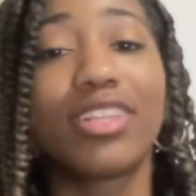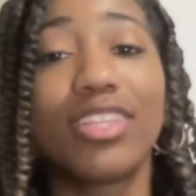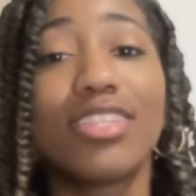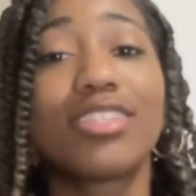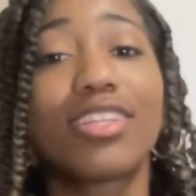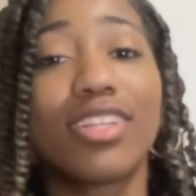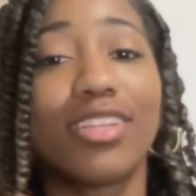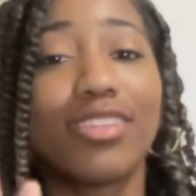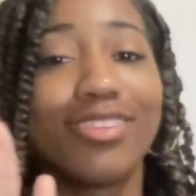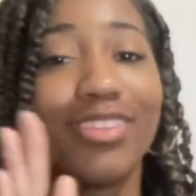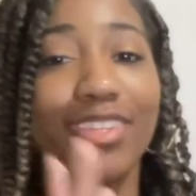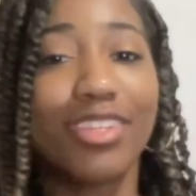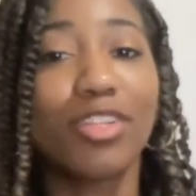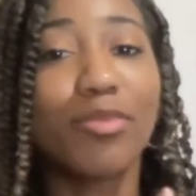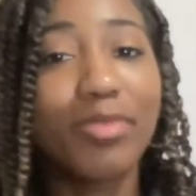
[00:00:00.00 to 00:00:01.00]
least get a
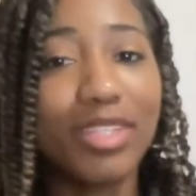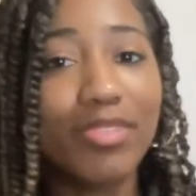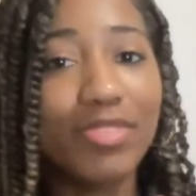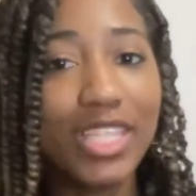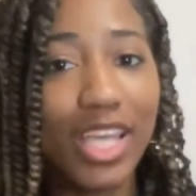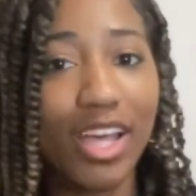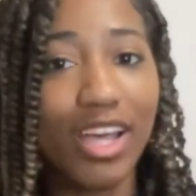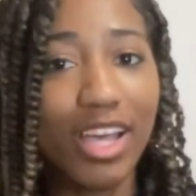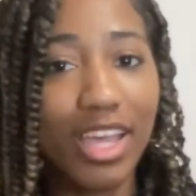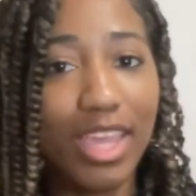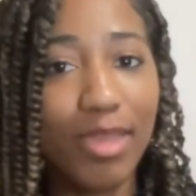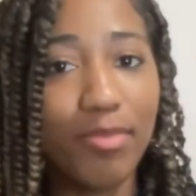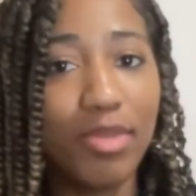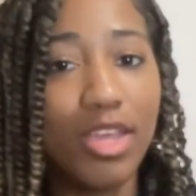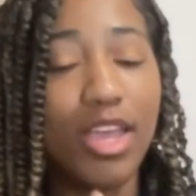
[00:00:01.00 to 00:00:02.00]
little bit of
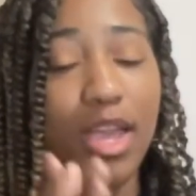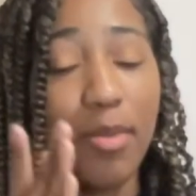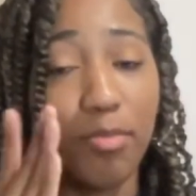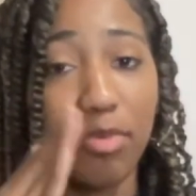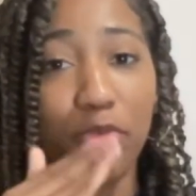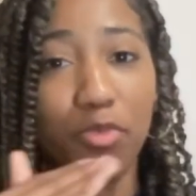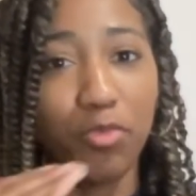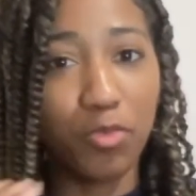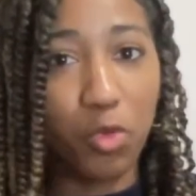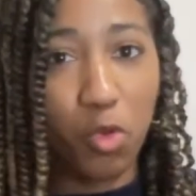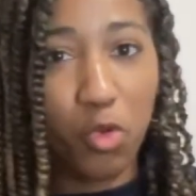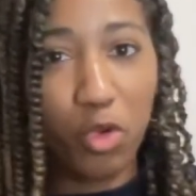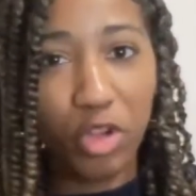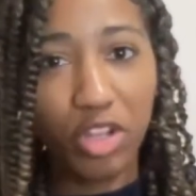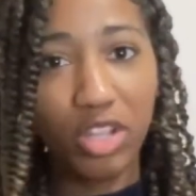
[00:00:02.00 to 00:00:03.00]
time
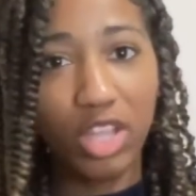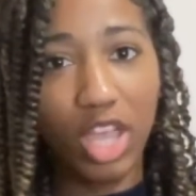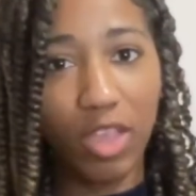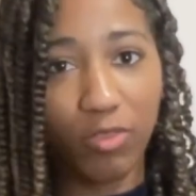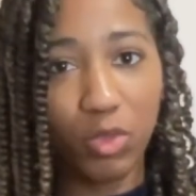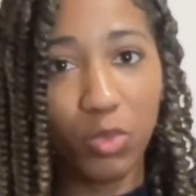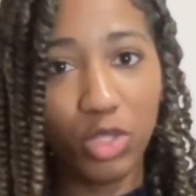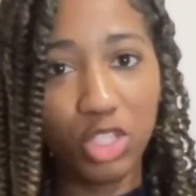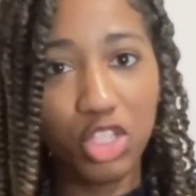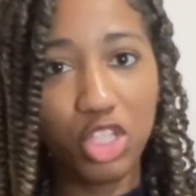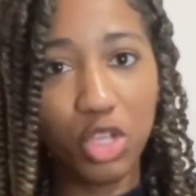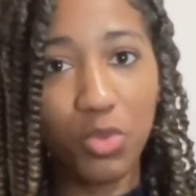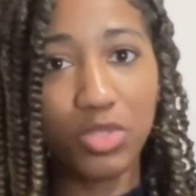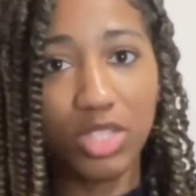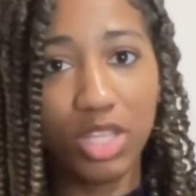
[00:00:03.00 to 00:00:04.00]
before everyone
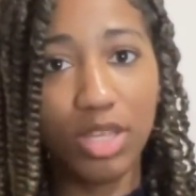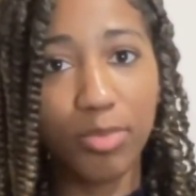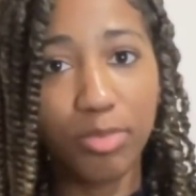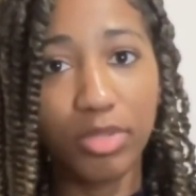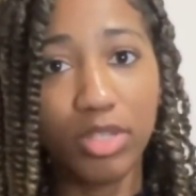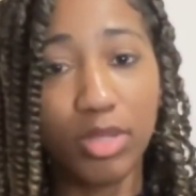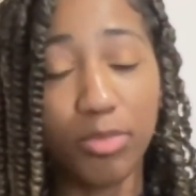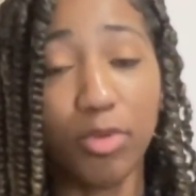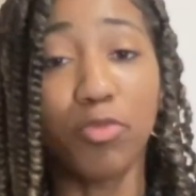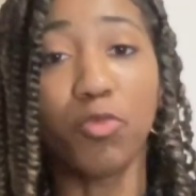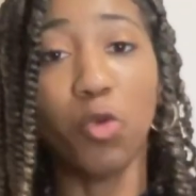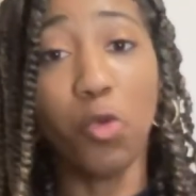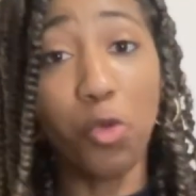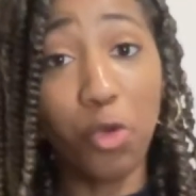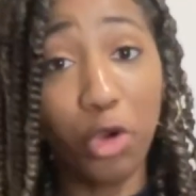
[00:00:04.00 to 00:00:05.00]
shows up,
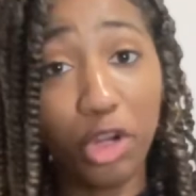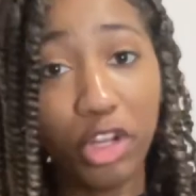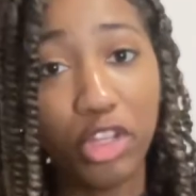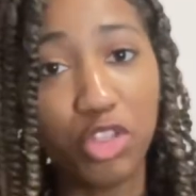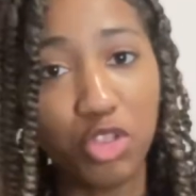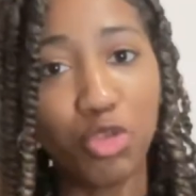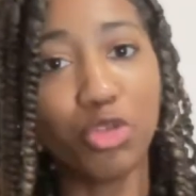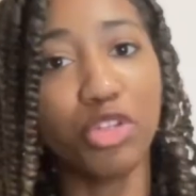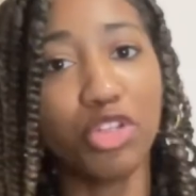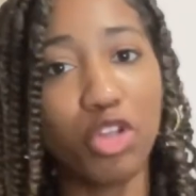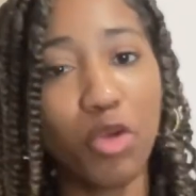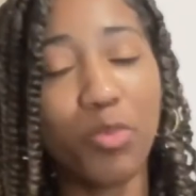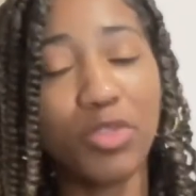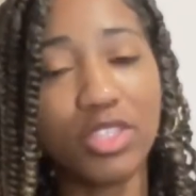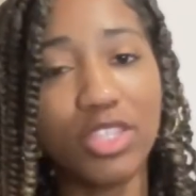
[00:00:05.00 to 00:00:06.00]
before Jordan
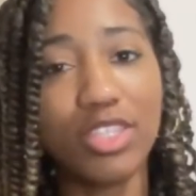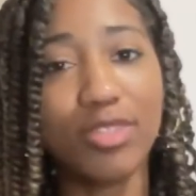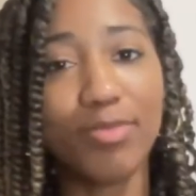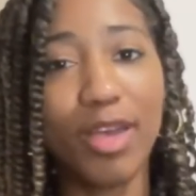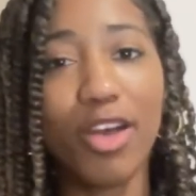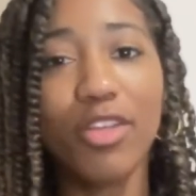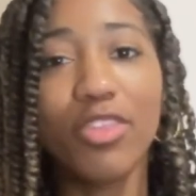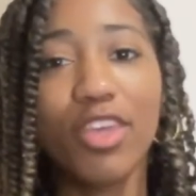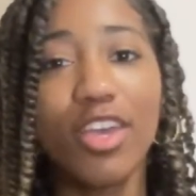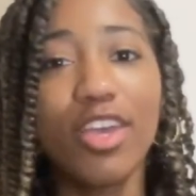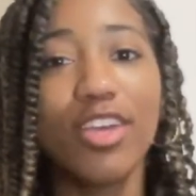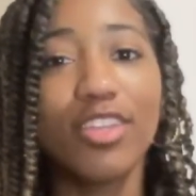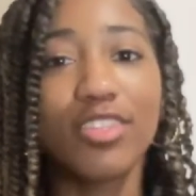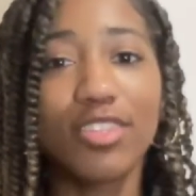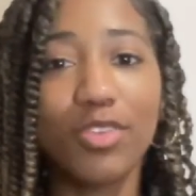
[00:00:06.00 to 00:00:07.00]
opens his mouth,
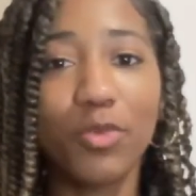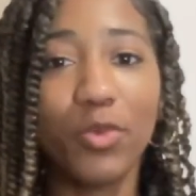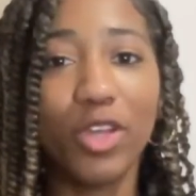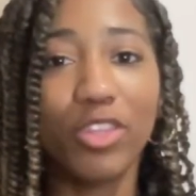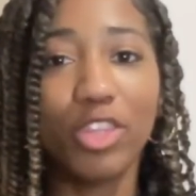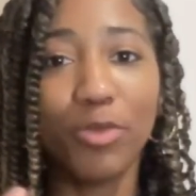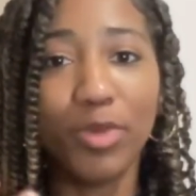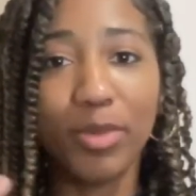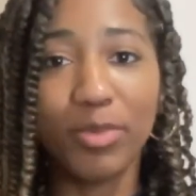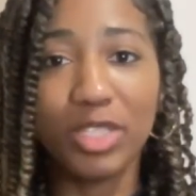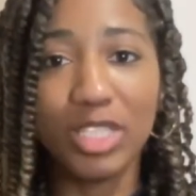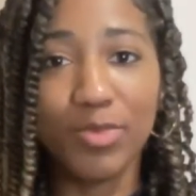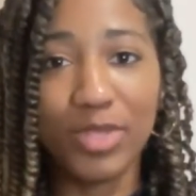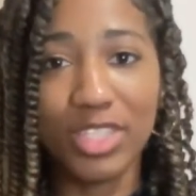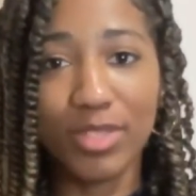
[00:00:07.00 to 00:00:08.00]
to where they'll be able to
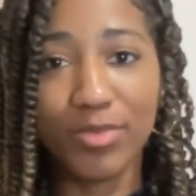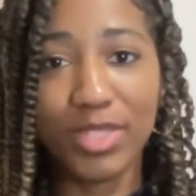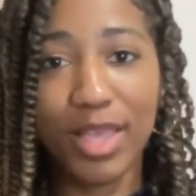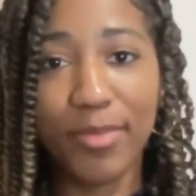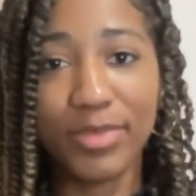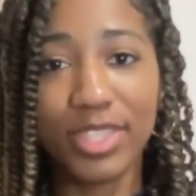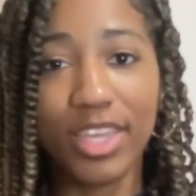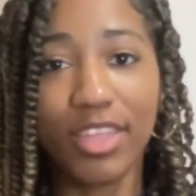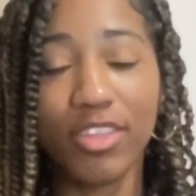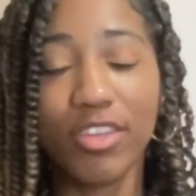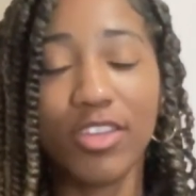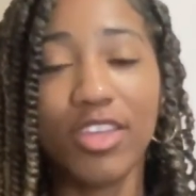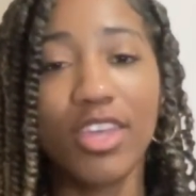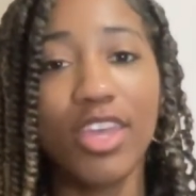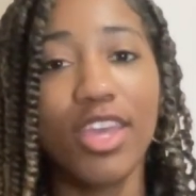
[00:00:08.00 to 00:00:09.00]
spend some time together.